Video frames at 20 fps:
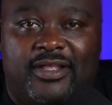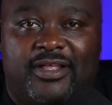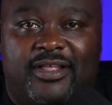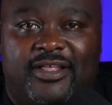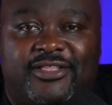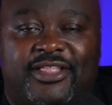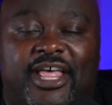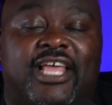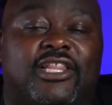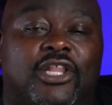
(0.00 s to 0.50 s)

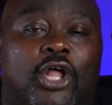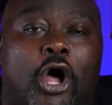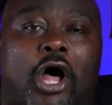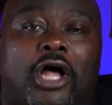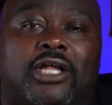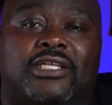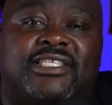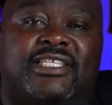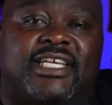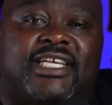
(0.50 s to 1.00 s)
They
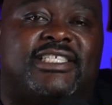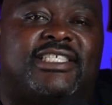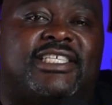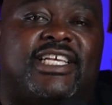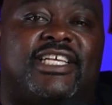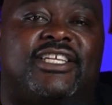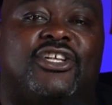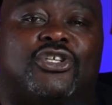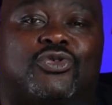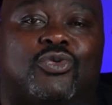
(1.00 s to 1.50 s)
lost
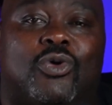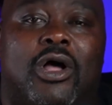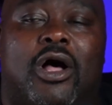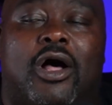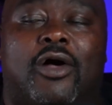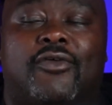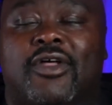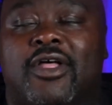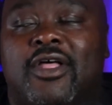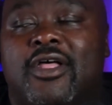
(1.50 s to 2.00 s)

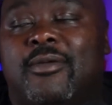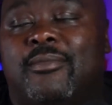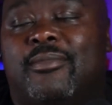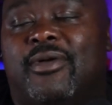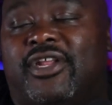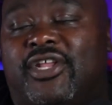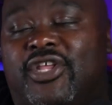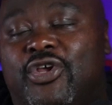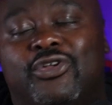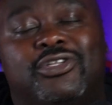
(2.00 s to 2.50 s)
16-12, but
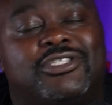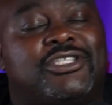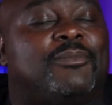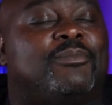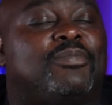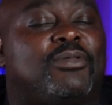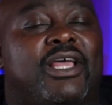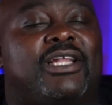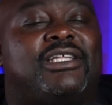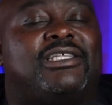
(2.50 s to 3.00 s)
Houston
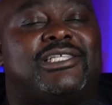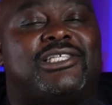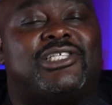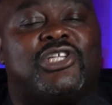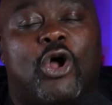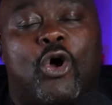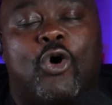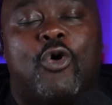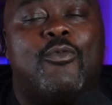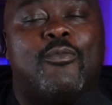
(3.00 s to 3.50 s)
played
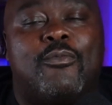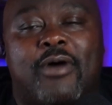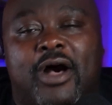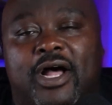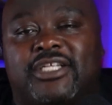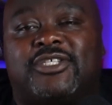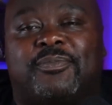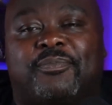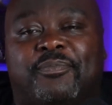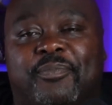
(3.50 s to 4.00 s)
so
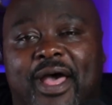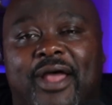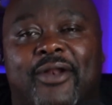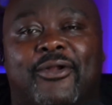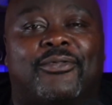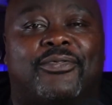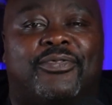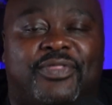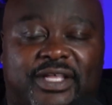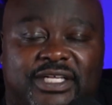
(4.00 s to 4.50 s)
much better
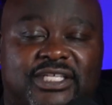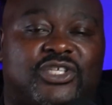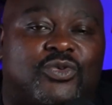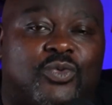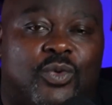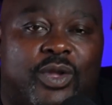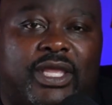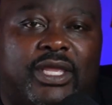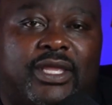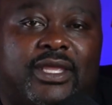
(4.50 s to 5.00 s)
this
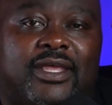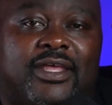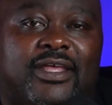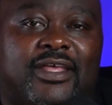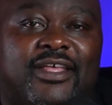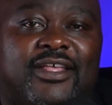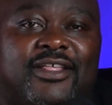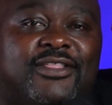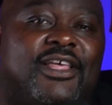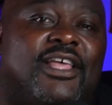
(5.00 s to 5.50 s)
week
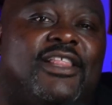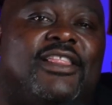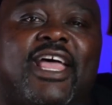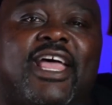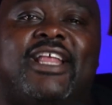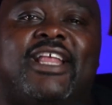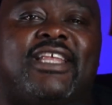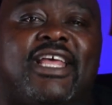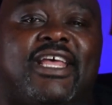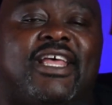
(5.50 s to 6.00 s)
than they
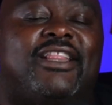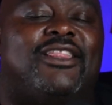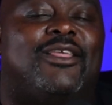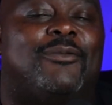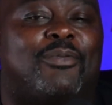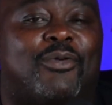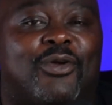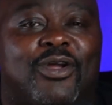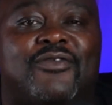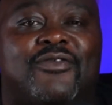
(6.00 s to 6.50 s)
did the
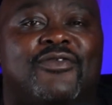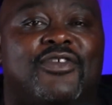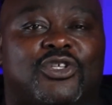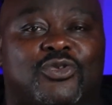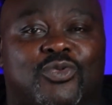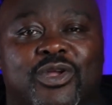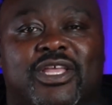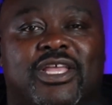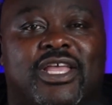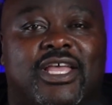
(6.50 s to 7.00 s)
previous
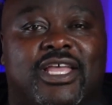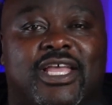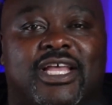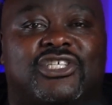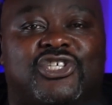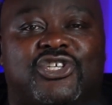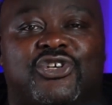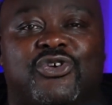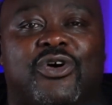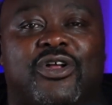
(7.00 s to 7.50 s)
week
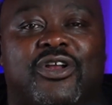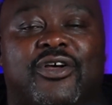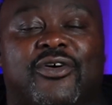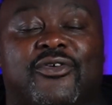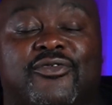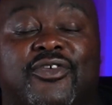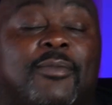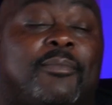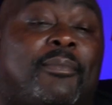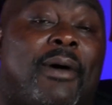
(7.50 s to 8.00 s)
against
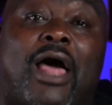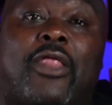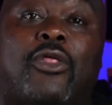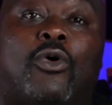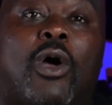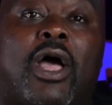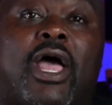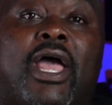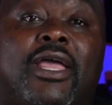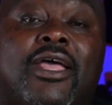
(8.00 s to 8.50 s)
UNLV. By the
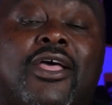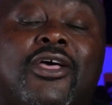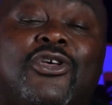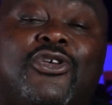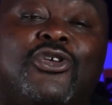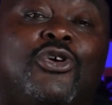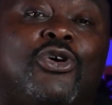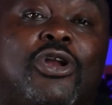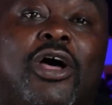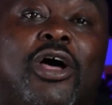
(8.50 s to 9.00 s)
way,
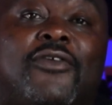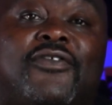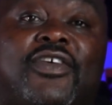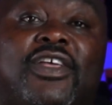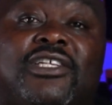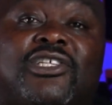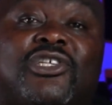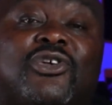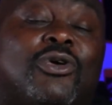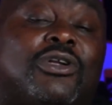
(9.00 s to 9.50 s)

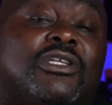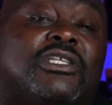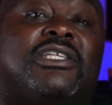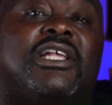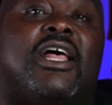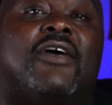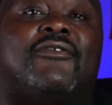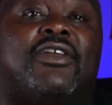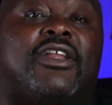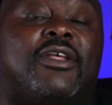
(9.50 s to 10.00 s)
UNLV scored
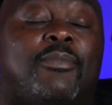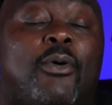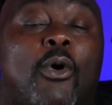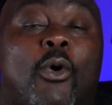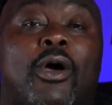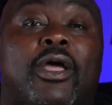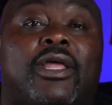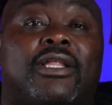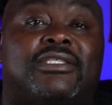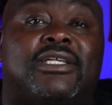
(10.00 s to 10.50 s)
70
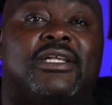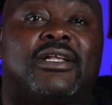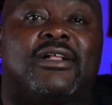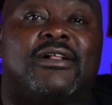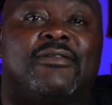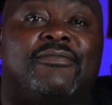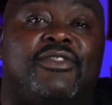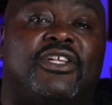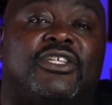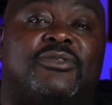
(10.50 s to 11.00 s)
points
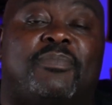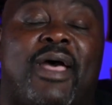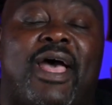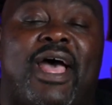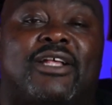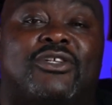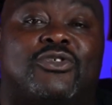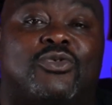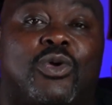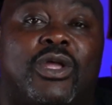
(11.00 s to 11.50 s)
this
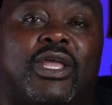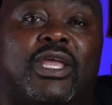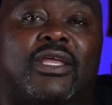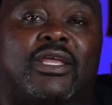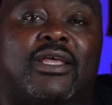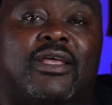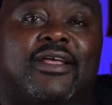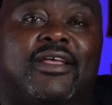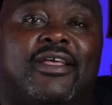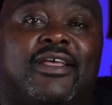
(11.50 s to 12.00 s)
past week,
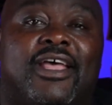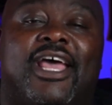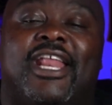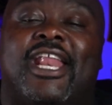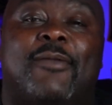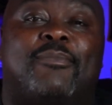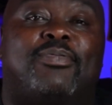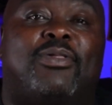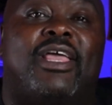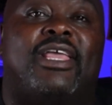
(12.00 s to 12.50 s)
and
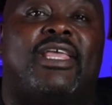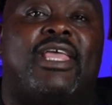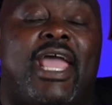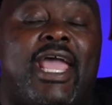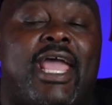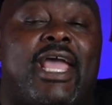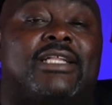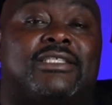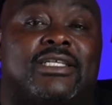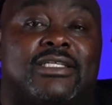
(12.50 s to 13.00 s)
they play
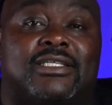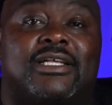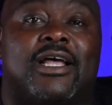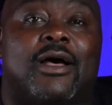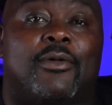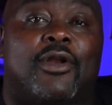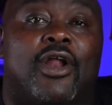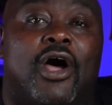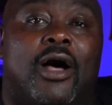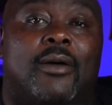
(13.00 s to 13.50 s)
Kansas
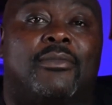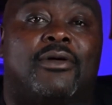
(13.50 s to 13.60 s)
coming up.